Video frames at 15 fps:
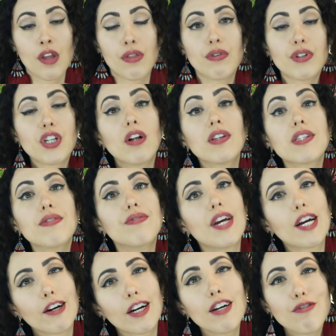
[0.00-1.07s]
The results
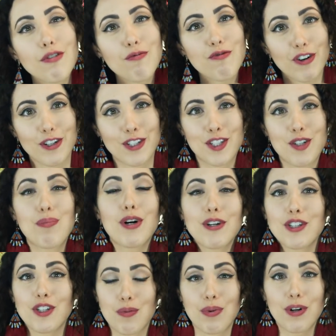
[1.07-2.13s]
vary from person
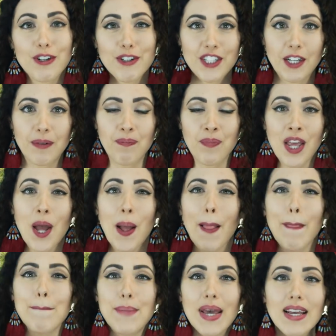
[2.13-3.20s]
to person
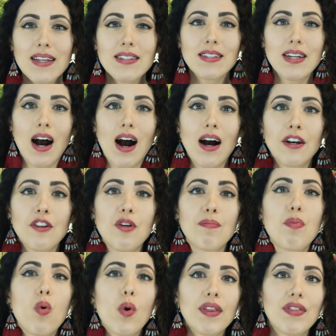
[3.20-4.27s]
based on the
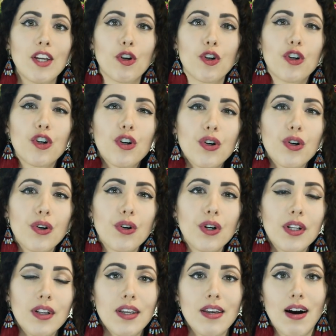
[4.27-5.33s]
point that you're
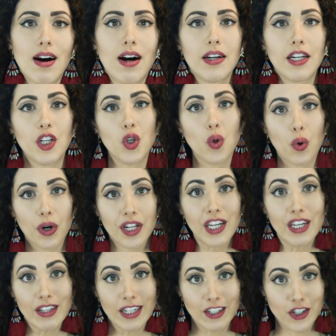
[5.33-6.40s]
currently on in your
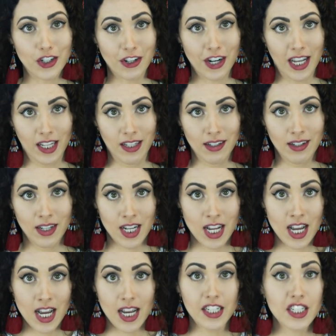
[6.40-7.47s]
healing journey.
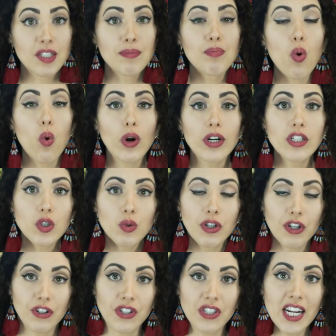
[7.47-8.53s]
It is important to
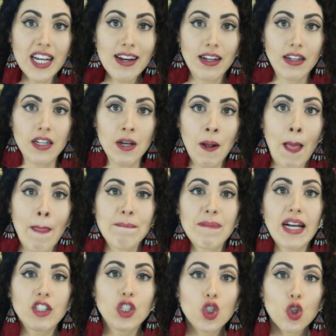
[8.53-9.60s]
understand
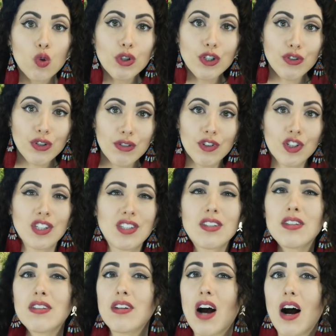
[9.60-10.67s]
that soul retrieval is
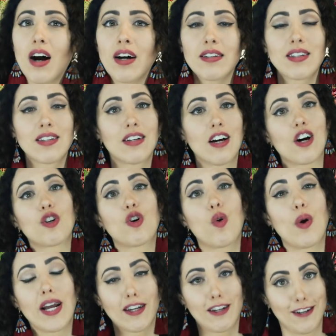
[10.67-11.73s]
not a
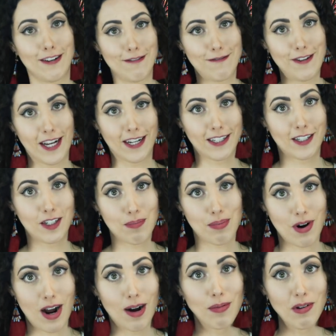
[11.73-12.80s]
quick fix to
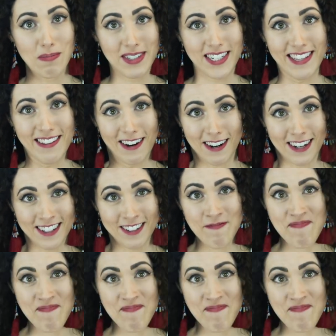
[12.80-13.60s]
problems either.